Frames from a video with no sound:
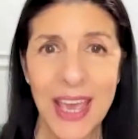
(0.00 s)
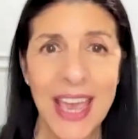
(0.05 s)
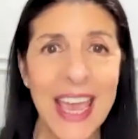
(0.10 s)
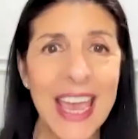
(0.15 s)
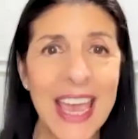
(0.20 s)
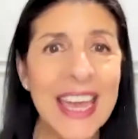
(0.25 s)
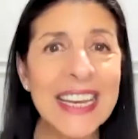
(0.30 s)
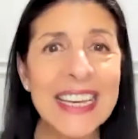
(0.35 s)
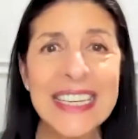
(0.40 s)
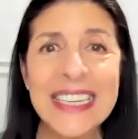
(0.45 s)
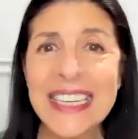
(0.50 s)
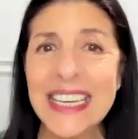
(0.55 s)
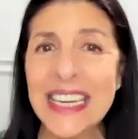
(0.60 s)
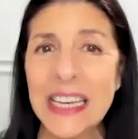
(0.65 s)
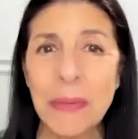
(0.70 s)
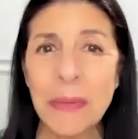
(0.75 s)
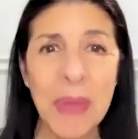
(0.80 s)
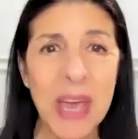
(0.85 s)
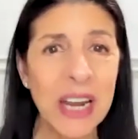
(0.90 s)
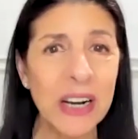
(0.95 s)
and it
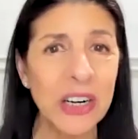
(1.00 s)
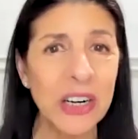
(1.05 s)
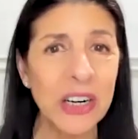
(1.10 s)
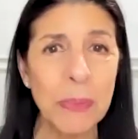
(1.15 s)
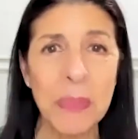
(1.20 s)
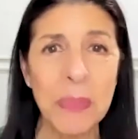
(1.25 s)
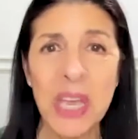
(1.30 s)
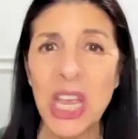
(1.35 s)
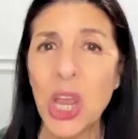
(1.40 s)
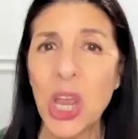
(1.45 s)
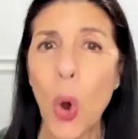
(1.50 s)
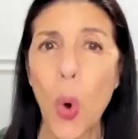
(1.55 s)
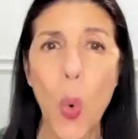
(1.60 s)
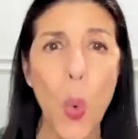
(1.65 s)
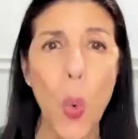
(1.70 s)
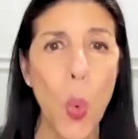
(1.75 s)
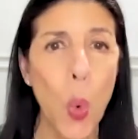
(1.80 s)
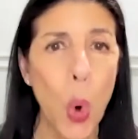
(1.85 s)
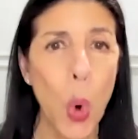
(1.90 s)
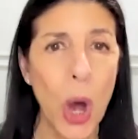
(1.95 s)
didn't matter to me
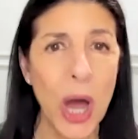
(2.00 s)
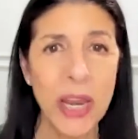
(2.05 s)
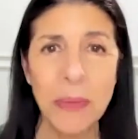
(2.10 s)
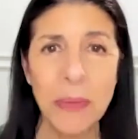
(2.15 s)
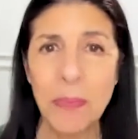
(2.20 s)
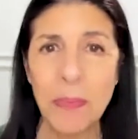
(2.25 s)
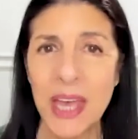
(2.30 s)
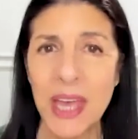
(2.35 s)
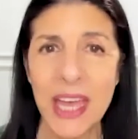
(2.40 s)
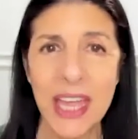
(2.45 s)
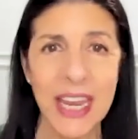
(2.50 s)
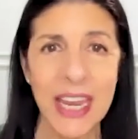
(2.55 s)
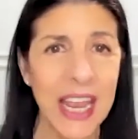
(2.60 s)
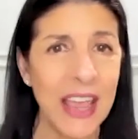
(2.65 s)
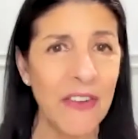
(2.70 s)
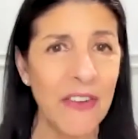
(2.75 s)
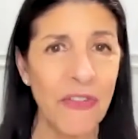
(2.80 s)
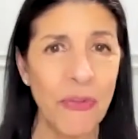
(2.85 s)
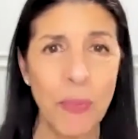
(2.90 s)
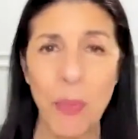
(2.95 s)
one bit
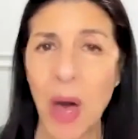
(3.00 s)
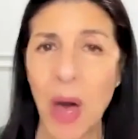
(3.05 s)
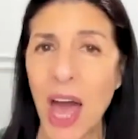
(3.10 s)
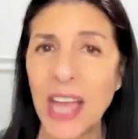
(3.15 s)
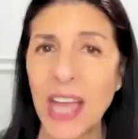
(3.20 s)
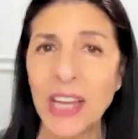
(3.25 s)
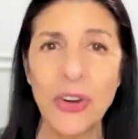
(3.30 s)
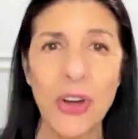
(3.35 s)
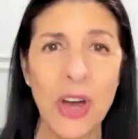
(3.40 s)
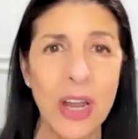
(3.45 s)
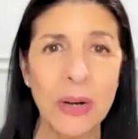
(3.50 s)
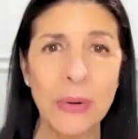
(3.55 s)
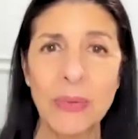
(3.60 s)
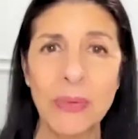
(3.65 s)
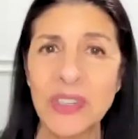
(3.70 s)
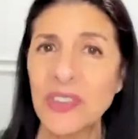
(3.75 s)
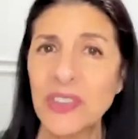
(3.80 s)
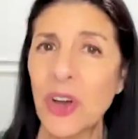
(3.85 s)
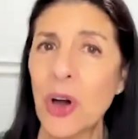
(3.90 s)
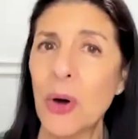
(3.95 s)
if my daughter
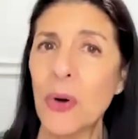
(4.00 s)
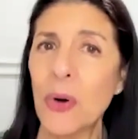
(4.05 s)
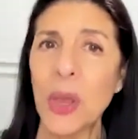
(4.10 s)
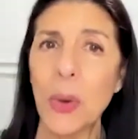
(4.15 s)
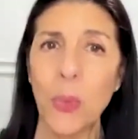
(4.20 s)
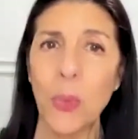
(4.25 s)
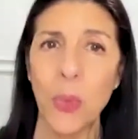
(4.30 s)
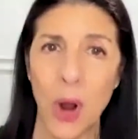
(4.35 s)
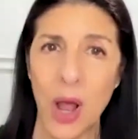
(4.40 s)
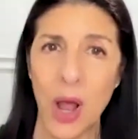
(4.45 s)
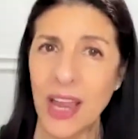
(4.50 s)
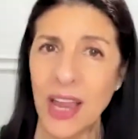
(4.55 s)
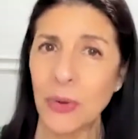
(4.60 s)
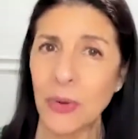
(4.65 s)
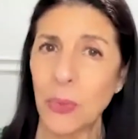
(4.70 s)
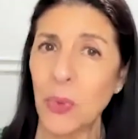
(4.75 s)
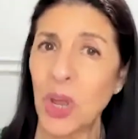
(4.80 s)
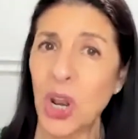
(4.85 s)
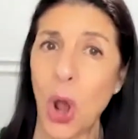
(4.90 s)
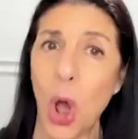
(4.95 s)
was going right
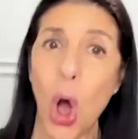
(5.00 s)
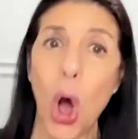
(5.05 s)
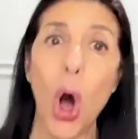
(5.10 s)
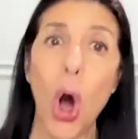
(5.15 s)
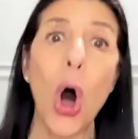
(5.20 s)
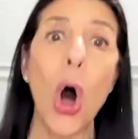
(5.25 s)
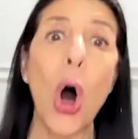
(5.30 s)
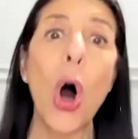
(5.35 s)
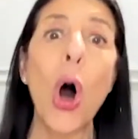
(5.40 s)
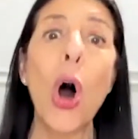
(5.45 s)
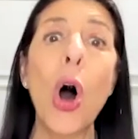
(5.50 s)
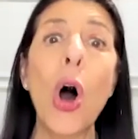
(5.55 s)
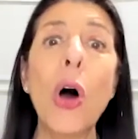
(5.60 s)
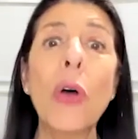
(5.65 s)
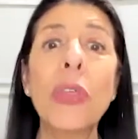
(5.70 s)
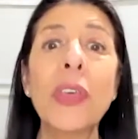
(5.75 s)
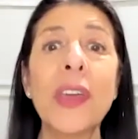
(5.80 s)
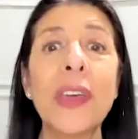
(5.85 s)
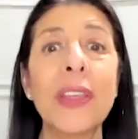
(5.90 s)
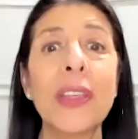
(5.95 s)
when all
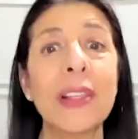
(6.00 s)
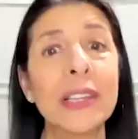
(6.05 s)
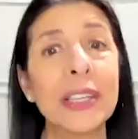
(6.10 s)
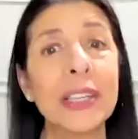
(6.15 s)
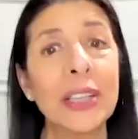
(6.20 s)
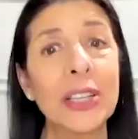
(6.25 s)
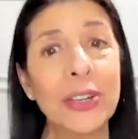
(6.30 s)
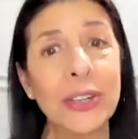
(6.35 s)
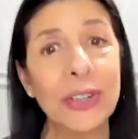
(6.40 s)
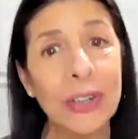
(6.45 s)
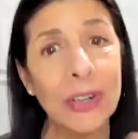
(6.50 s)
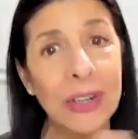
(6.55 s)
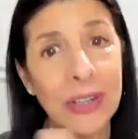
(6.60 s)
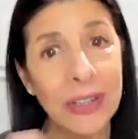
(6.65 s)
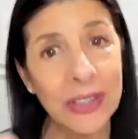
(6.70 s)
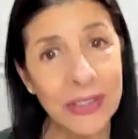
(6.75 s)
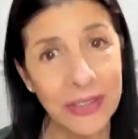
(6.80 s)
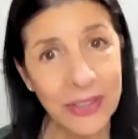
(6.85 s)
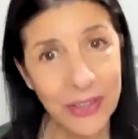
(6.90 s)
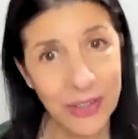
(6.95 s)
the other little
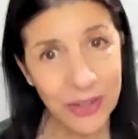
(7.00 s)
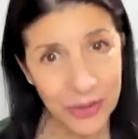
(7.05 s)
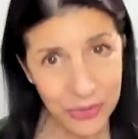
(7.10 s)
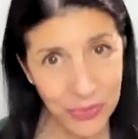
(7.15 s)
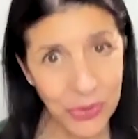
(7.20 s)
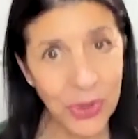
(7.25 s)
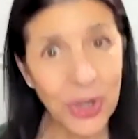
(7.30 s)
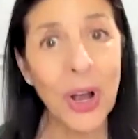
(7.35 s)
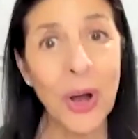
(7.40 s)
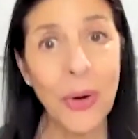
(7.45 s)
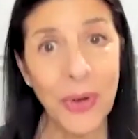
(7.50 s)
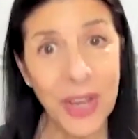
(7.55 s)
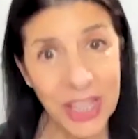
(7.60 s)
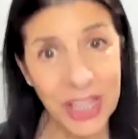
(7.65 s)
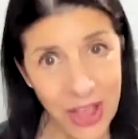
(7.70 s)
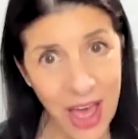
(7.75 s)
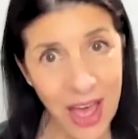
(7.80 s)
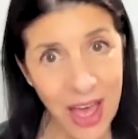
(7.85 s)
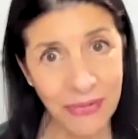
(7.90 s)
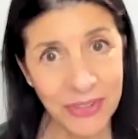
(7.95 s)
girls were going
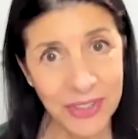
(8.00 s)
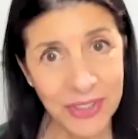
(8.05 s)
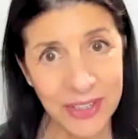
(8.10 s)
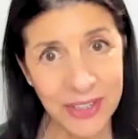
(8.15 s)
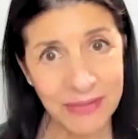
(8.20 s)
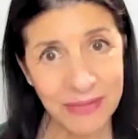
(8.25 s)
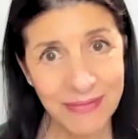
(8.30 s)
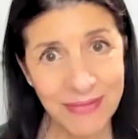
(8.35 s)
left.